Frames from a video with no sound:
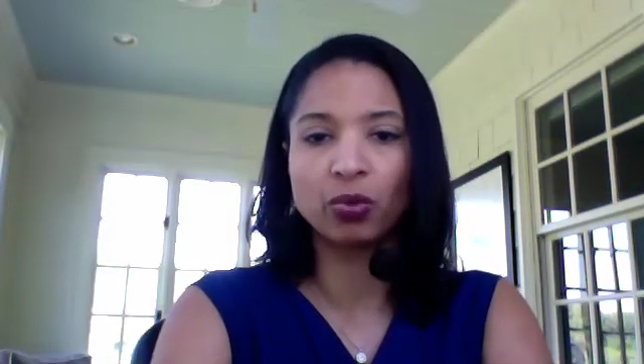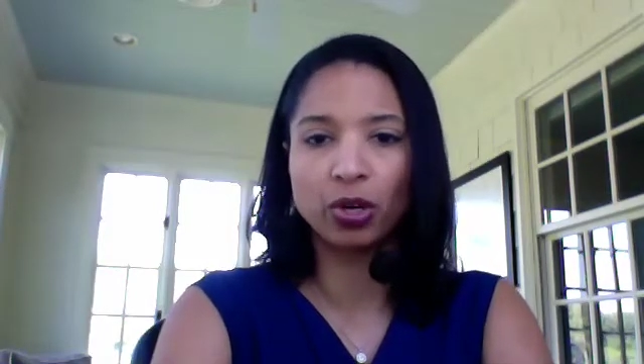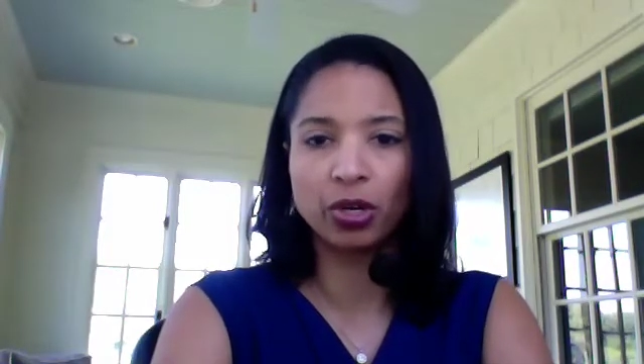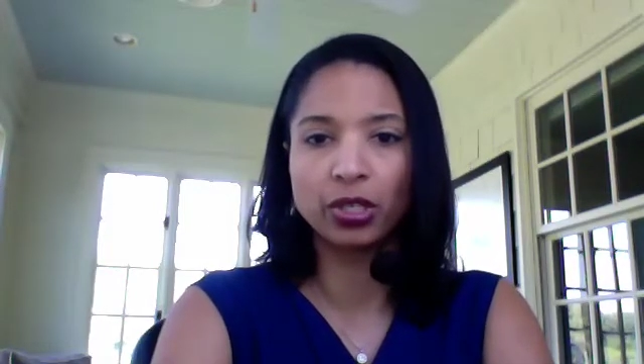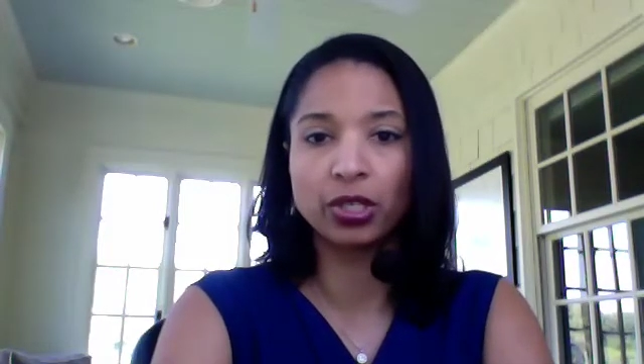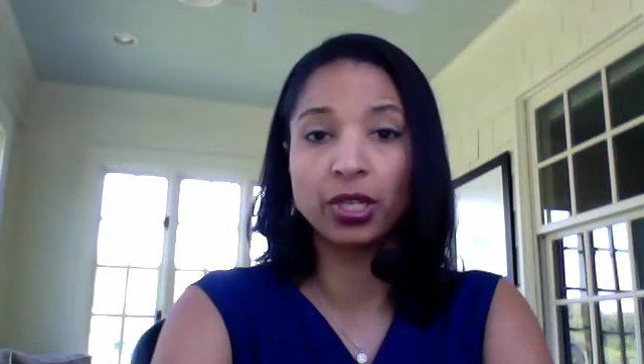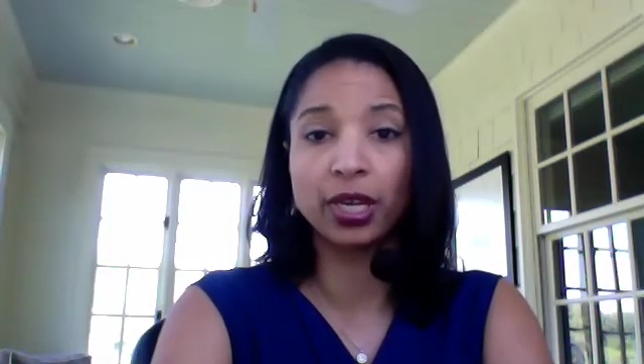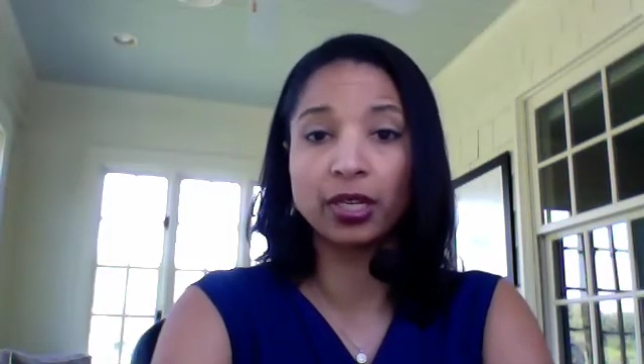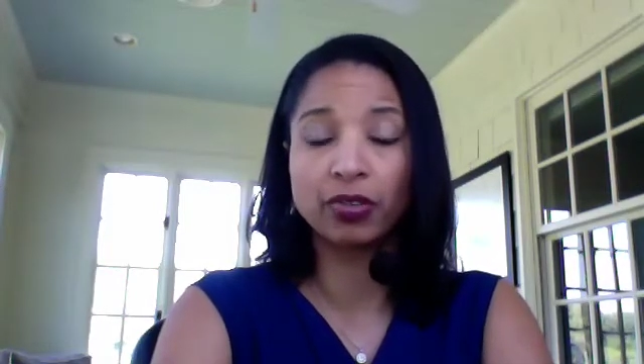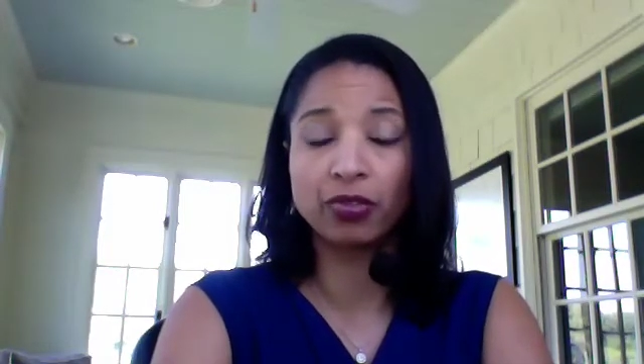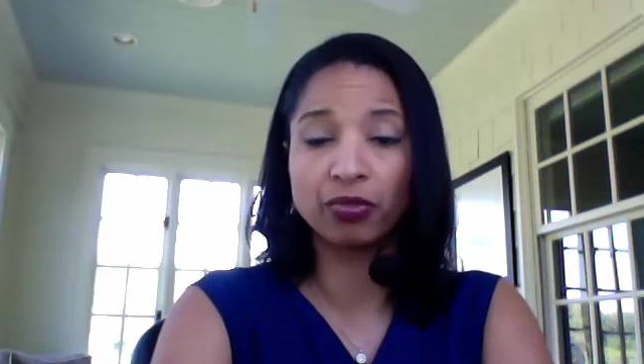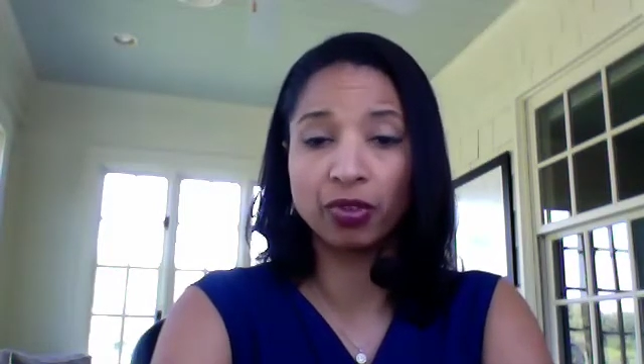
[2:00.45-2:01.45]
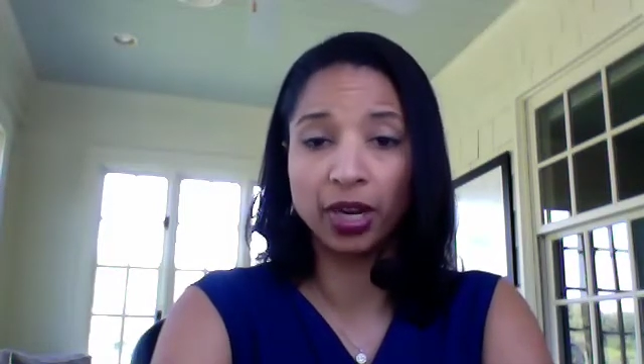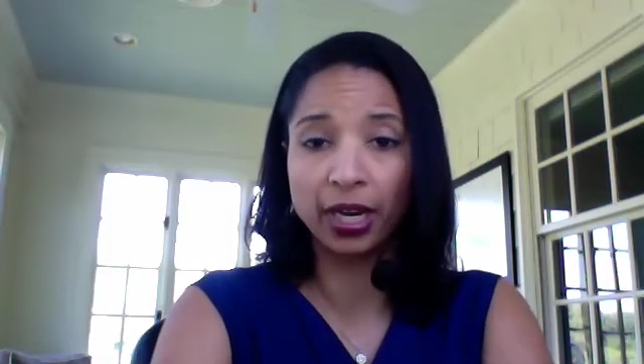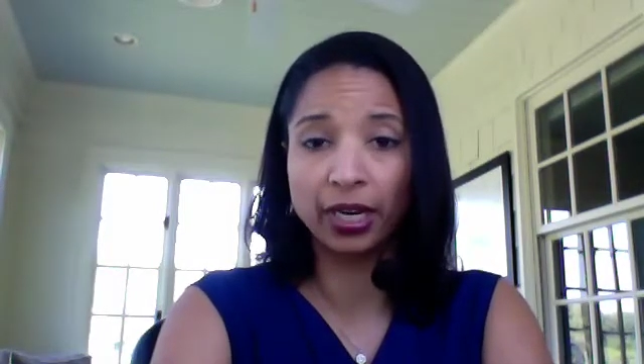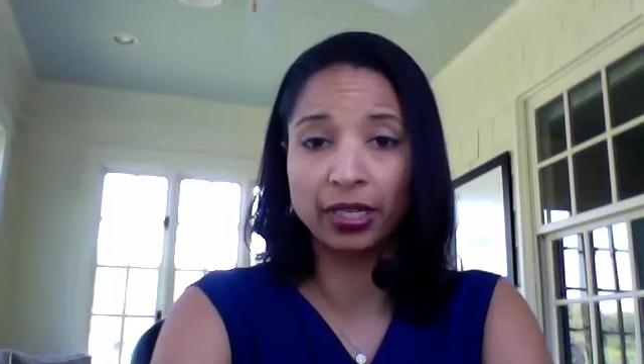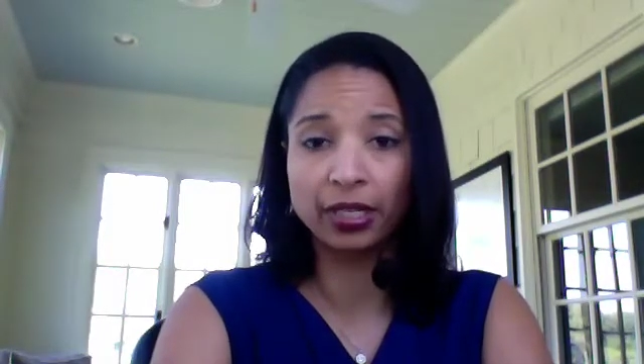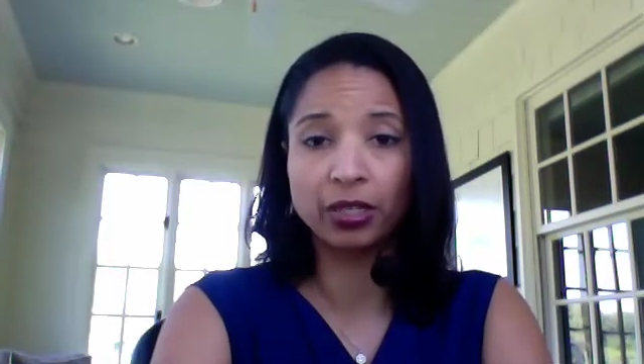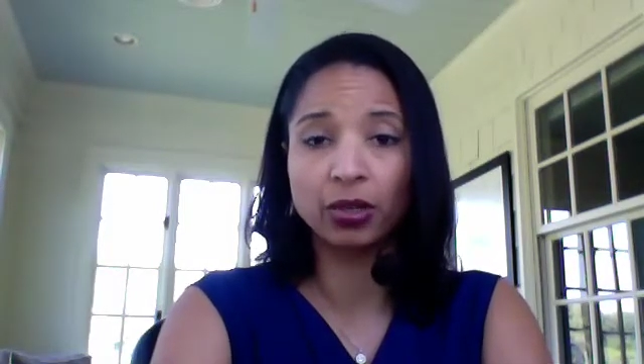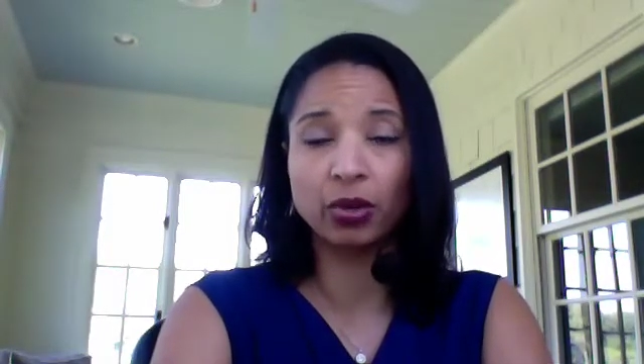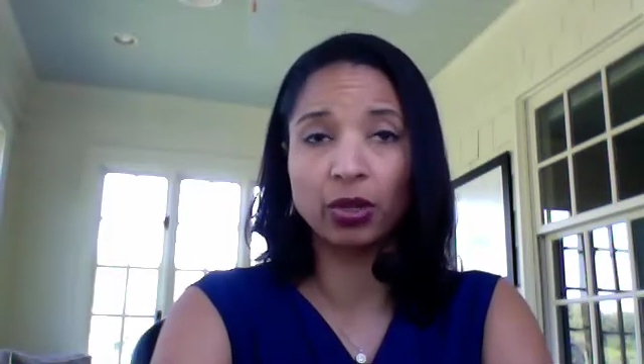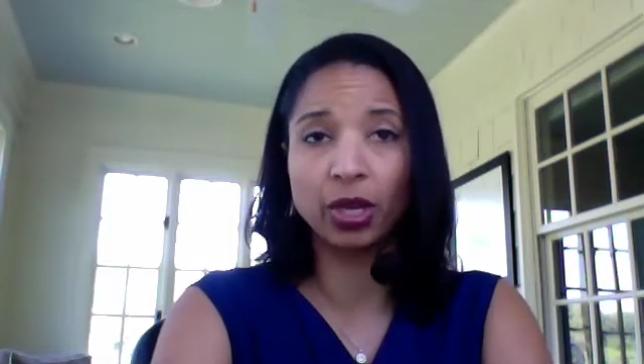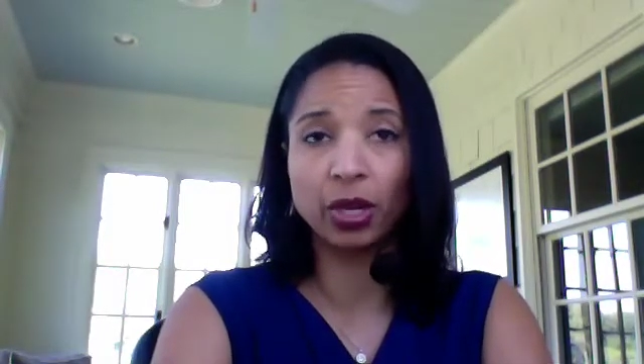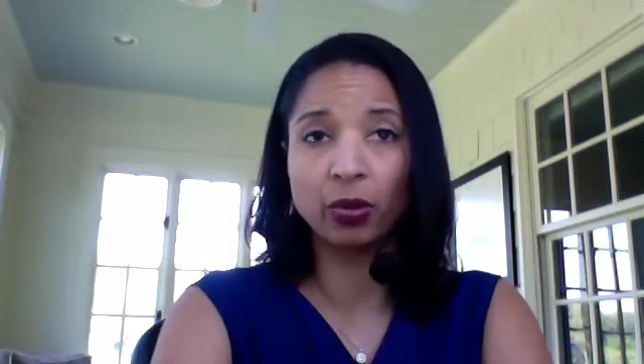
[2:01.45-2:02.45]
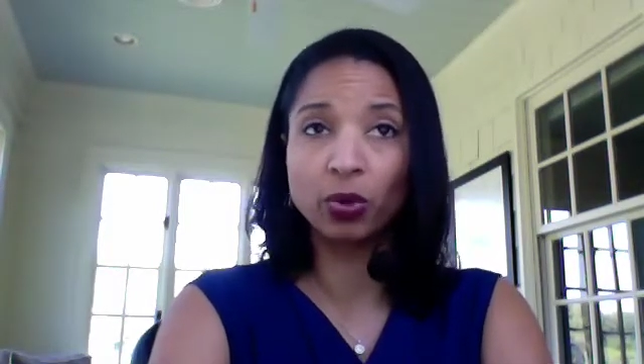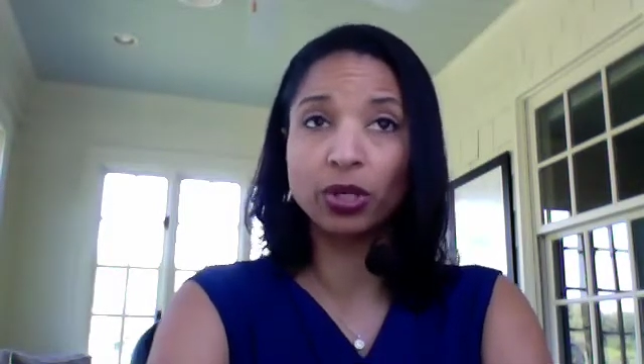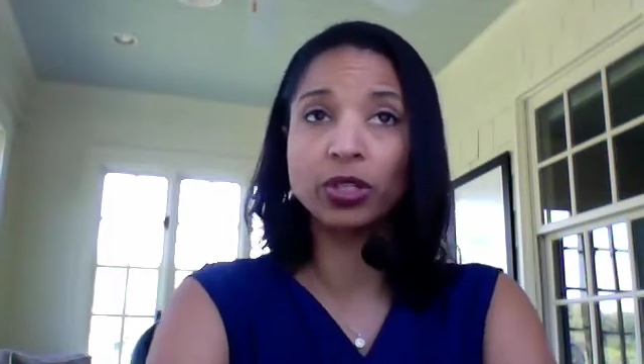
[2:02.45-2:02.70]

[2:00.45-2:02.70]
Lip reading: words that defined or that would